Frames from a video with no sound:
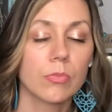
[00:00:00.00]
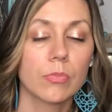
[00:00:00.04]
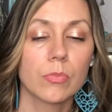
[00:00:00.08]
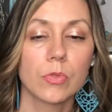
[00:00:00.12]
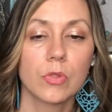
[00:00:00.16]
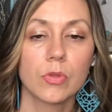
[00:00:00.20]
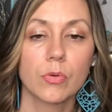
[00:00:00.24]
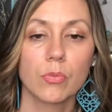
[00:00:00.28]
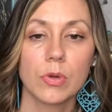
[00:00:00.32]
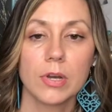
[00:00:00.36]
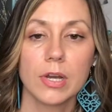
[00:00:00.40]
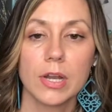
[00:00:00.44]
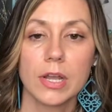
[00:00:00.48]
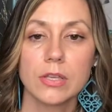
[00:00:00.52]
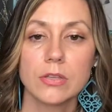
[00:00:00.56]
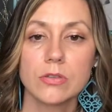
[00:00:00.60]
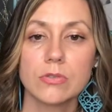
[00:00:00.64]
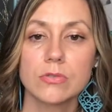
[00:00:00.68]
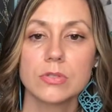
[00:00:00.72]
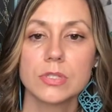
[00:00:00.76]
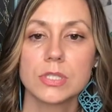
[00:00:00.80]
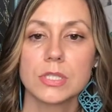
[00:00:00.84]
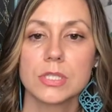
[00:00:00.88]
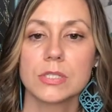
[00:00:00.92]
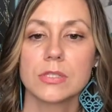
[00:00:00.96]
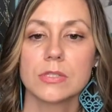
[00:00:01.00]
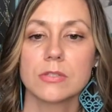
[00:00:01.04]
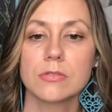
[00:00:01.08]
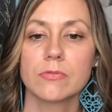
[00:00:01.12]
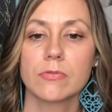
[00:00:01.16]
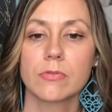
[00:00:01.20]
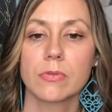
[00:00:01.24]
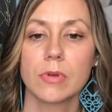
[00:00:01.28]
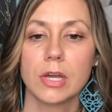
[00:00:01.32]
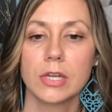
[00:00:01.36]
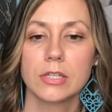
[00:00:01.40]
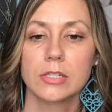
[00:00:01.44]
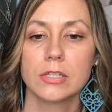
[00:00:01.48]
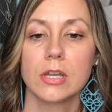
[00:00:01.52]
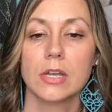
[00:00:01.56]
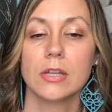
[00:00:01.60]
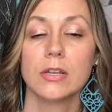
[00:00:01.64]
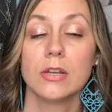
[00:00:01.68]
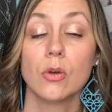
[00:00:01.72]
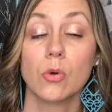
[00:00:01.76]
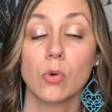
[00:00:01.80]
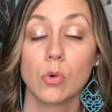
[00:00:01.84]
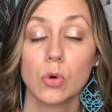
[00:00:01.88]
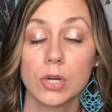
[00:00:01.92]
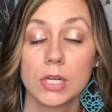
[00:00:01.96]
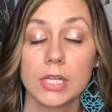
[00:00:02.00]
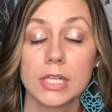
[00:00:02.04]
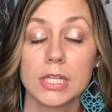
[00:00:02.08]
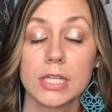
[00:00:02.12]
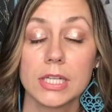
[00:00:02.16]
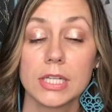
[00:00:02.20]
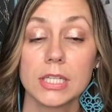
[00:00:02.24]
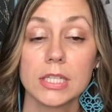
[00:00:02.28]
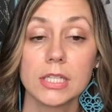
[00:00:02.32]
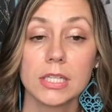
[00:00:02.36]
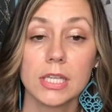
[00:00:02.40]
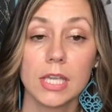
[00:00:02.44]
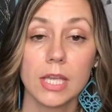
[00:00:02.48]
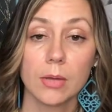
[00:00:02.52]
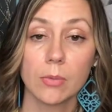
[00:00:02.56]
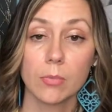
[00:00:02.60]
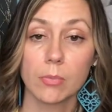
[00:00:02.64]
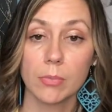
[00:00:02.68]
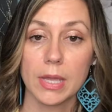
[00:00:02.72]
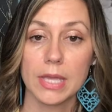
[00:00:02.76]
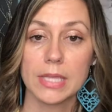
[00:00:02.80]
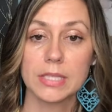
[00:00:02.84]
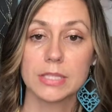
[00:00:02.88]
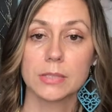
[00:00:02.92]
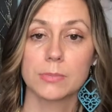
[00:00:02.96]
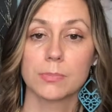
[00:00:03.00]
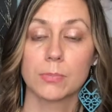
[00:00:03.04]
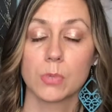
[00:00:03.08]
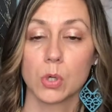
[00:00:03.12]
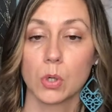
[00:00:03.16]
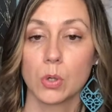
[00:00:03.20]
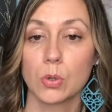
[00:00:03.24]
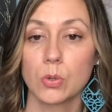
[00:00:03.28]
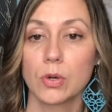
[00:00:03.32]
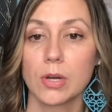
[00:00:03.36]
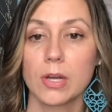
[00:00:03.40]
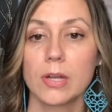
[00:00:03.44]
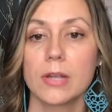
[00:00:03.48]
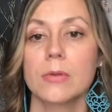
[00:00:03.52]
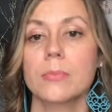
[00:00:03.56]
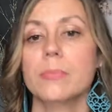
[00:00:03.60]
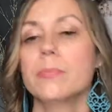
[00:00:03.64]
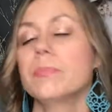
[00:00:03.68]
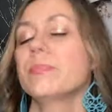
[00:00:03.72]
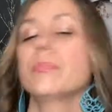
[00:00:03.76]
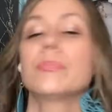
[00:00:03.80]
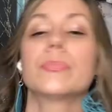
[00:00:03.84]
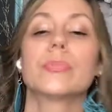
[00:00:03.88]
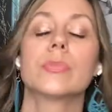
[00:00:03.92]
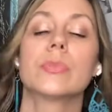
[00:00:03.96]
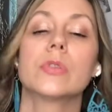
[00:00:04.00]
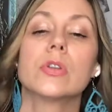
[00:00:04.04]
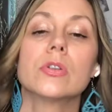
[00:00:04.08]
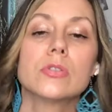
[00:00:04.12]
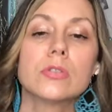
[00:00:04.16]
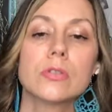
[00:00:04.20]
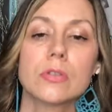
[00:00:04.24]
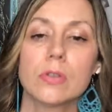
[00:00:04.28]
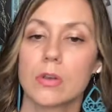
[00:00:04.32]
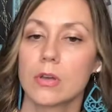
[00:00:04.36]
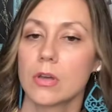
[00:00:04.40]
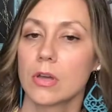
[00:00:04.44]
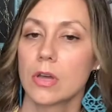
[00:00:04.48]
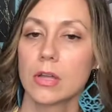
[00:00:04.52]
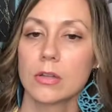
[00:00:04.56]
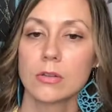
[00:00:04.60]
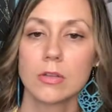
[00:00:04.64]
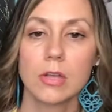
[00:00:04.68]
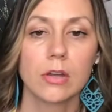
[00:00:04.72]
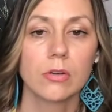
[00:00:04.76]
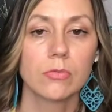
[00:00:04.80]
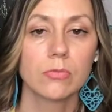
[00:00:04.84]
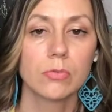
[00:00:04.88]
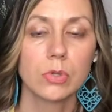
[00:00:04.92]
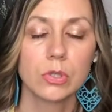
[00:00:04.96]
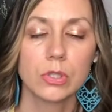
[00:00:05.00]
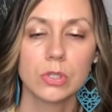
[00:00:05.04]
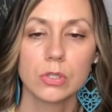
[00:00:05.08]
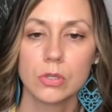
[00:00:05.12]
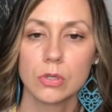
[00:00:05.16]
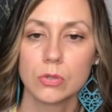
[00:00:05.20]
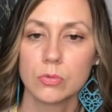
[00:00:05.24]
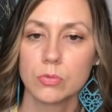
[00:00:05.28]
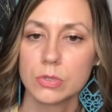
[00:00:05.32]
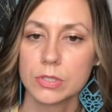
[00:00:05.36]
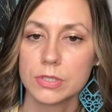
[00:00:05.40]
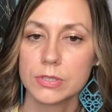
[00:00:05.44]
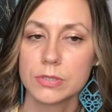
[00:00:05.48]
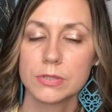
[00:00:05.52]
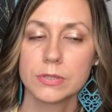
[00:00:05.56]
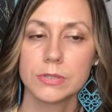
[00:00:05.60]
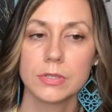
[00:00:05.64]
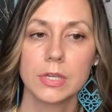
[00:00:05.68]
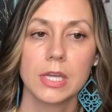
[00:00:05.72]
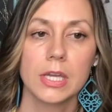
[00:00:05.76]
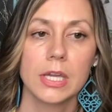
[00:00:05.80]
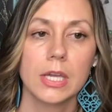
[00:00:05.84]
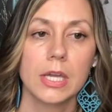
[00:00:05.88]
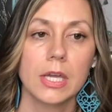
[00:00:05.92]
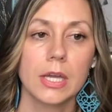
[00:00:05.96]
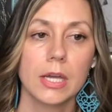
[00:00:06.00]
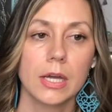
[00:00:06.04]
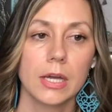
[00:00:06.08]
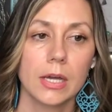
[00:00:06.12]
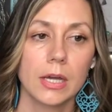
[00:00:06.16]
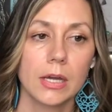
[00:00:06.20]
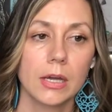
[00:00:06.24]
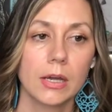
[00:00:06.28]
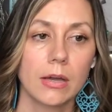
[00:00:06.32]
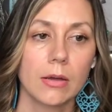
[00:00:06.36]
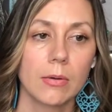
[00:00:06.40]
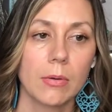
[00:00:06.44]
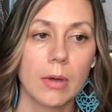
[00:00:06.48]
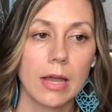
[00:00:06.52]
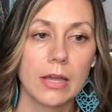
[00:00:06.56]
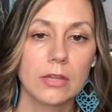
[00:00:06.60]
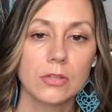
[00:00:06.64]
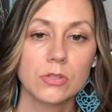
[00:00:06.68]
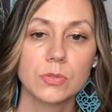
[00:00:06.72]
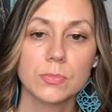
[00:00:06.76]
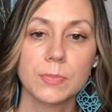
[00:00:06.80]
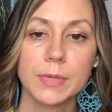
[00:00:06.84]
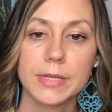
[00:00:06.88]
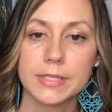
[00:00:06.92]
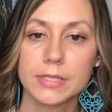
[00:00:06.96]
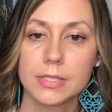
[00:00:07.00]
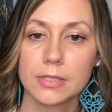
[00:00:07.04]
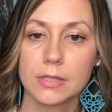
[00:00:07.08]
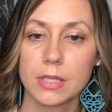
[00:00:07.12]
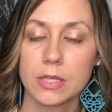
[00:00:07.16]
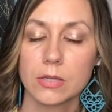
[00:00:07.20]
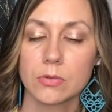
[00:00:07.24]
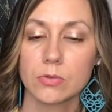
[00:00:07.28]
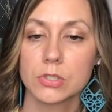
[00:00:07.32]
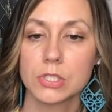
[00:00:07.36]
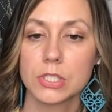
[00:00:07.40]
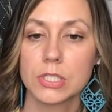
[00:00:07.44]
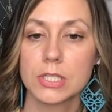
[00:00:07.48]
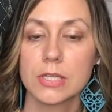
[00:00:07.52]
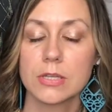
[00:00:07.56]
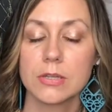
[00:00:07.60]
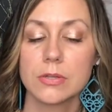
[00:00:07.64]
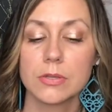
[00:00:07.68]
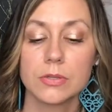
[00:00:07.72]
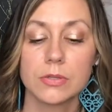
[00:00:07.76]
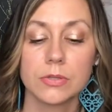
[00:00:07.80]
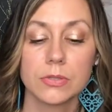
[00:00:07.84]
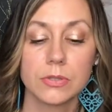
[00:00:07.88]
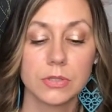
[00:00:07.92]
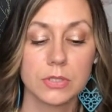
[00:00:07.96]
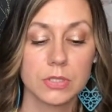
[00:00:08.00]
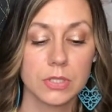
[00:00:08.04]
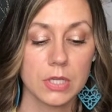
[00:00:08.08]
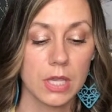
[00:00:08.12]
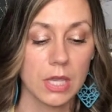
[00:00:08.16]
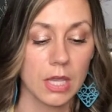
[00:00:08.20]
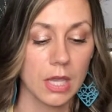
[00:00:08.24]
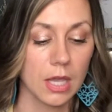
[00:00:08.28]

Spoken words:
The one I use is an Orton-Gillingham based program. There's a lot of really good ones. I use Basic Language Skills.